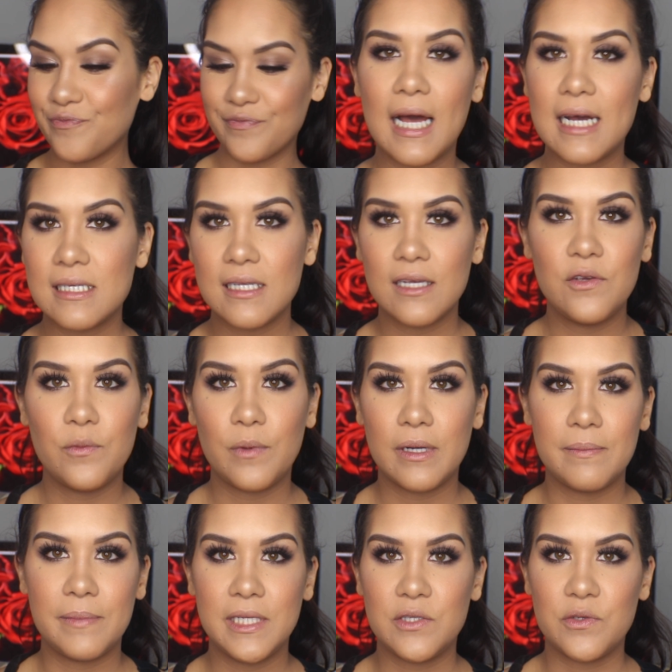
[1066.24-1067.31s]
the last thing you
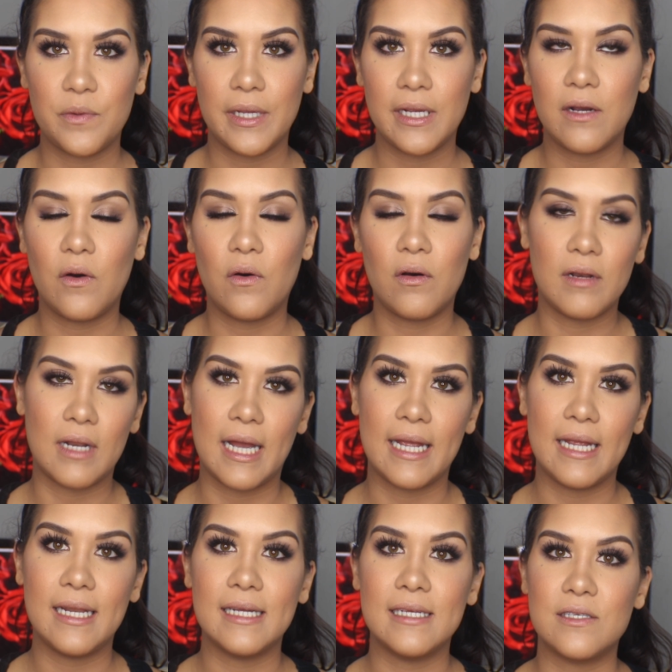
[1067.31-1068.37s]
want to be doing all
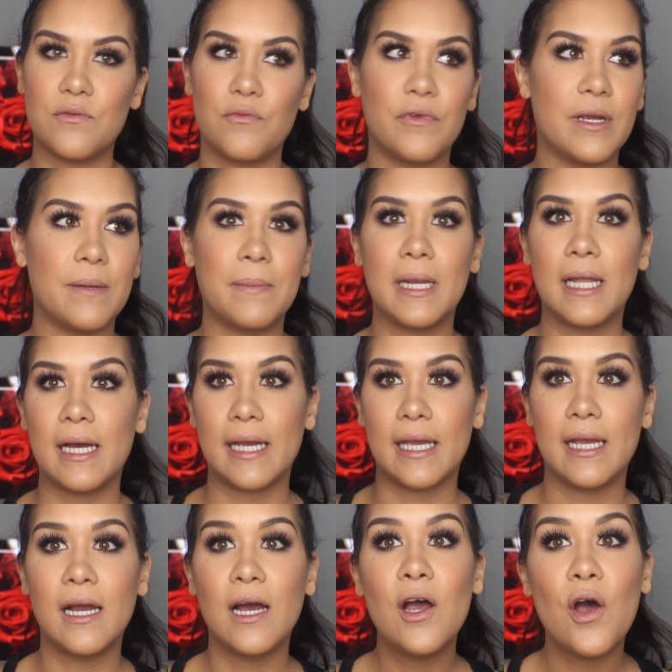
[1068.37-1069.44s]
night is
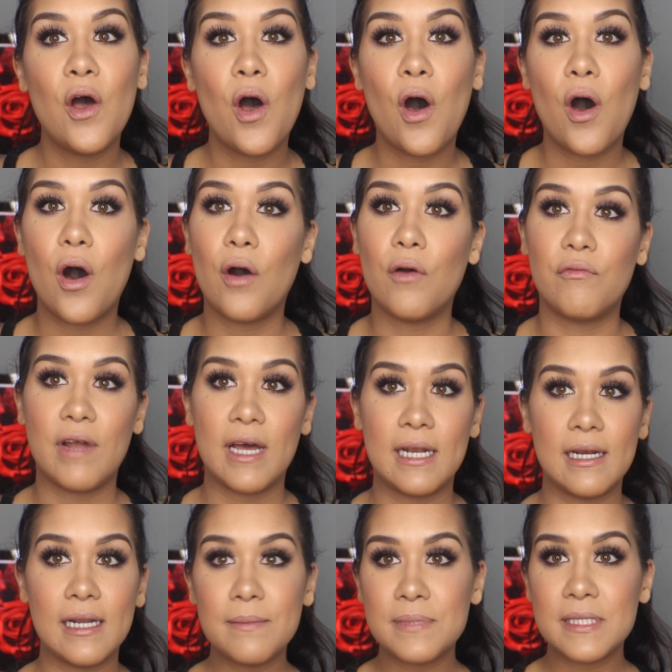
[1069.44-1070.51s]
reapplying a
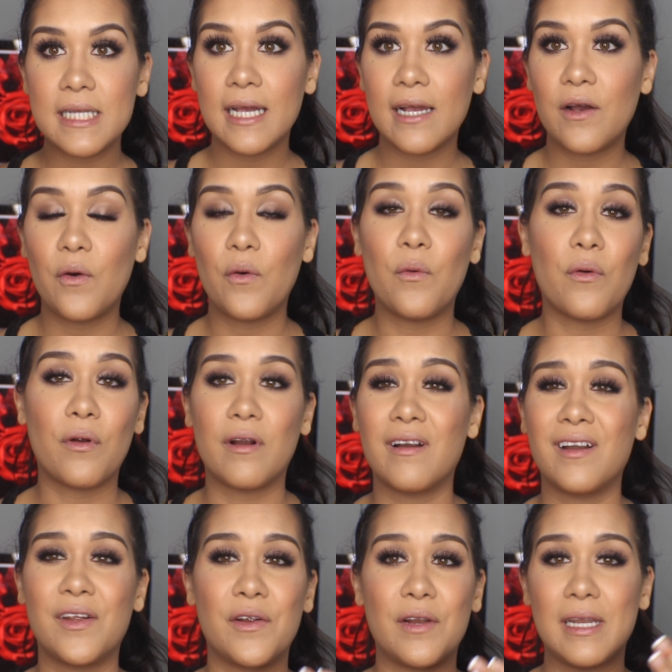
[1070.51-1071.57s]
red lipstick
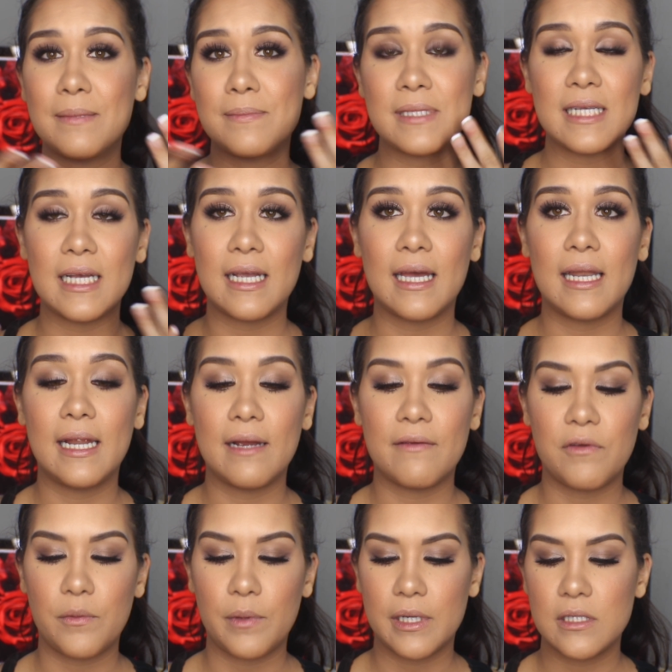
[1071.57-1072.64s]
or your lipstick getting
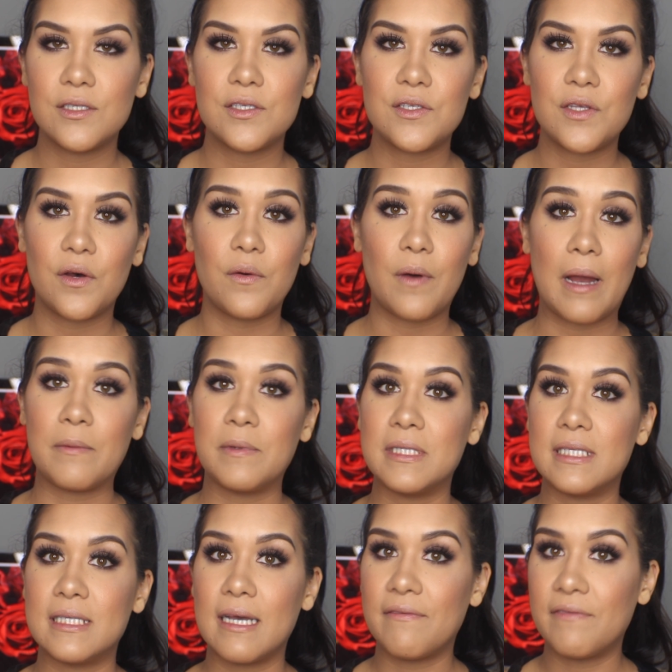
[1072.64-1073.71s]
everywhere. So I
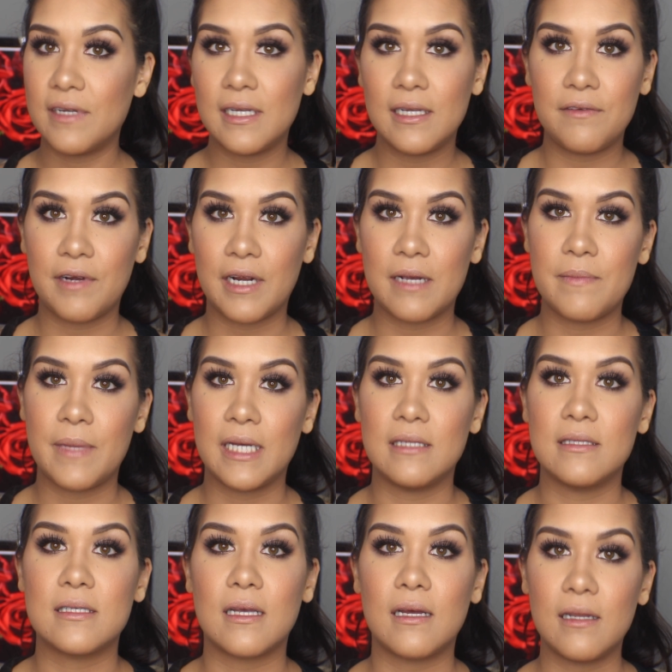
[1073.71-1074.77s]
would definitely
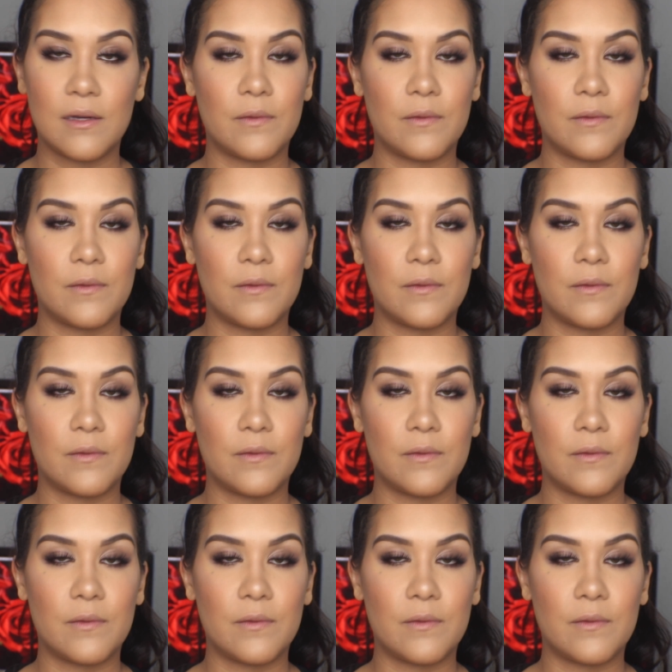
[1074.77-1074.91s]
recommend a